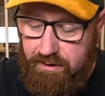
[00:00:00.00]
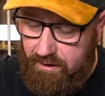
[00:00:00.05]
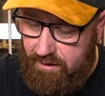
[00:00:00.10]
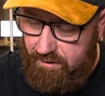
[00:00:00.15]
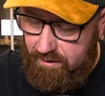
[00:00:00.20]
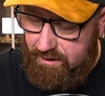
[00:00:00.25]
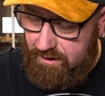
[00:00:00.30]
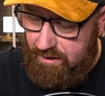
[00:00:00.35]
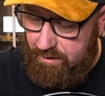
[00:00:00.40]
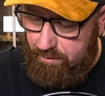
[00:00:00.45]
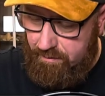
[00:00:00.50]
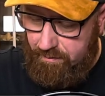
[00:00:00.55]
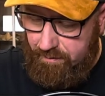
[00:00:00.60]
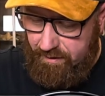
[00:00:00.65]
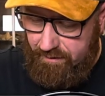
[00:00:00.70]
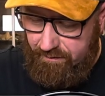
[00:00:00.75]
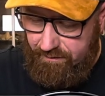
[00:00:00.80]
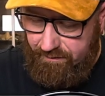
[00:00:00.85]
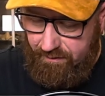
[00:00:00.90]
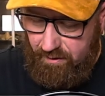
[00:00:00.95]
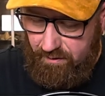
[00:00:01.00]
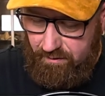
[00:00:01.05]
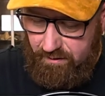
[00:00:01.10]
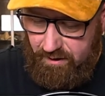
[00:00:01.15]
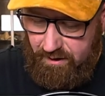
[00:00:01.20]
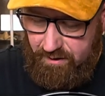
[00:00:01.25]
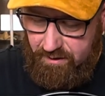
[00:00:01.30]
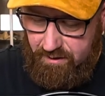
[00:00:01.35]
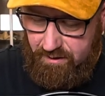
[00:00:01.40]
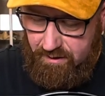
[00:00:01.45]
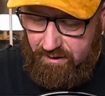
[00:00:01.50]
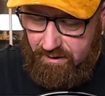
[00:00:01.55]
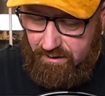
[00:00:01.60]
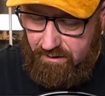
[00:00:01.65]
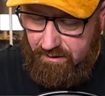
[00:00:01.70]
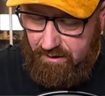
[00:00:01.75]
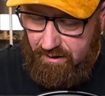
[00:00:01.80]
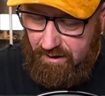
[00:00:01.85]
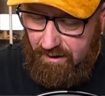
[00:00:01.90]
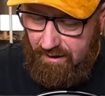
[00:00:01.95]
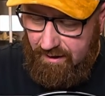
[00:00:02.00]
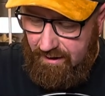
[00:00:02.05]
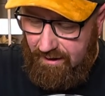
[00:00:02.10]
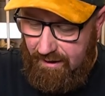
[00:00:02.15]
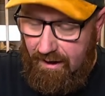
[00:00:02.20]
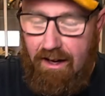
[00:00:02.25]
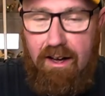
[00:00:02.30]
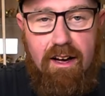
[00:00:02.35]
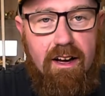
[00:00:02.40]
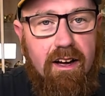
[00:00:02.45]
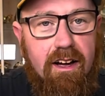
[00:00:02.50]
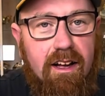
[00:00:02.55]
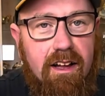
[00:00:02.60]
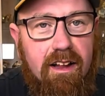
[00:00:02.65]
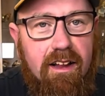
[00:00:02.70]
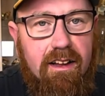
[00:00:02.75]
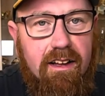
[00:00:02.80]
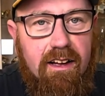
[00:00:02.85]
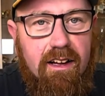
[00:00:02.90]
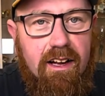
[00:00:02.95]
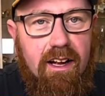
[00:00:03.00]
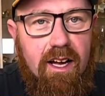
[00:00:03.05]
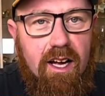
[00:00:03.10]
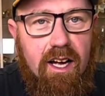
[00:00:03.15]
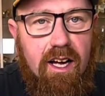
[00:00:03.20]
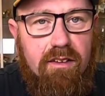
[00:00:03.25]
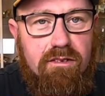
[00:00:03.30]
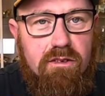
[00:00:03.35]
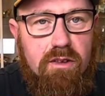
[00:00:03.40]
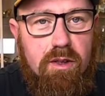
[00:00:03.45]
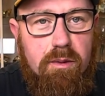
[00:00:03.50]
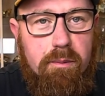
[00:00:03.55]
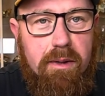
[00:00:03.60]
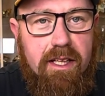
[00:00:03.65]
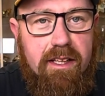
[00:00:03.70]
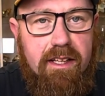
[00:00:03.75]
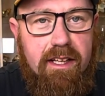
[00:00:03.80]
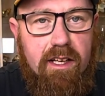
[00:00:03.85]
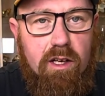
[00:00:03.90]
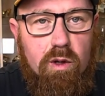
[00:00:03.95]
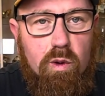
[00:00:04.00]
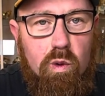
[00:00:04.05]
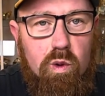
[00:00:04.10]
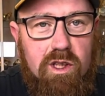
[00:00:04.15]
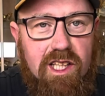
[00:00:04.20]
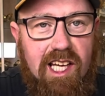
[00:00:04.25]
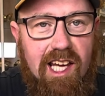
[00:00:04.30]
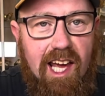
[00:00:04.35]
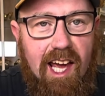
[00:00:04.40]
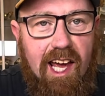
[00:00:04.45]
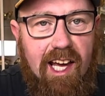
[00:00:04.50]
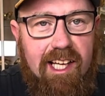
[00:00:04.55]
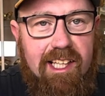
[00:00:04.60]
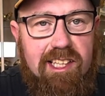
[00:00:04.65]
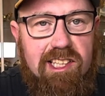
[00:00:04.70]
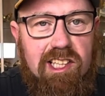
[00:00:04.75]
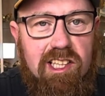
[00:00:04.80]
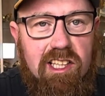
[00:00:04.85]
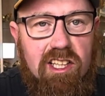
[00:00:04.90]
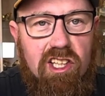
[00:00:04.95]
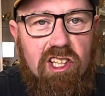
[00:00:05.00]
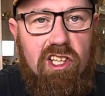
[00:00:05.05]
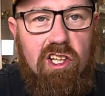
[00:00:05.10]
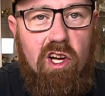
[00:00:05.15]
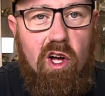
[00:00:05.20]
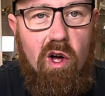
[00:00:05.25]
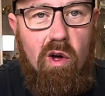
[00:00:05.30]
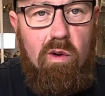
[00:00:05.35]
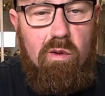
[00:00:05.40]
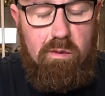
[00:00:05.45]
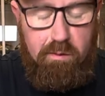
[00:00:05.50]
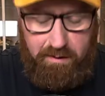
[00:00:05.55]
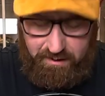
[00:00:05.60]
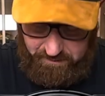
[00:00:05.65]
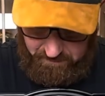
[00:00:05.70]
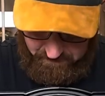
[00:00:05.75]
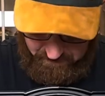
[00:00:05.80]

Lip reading: It would seem a bit foolish to have them in the old case at home.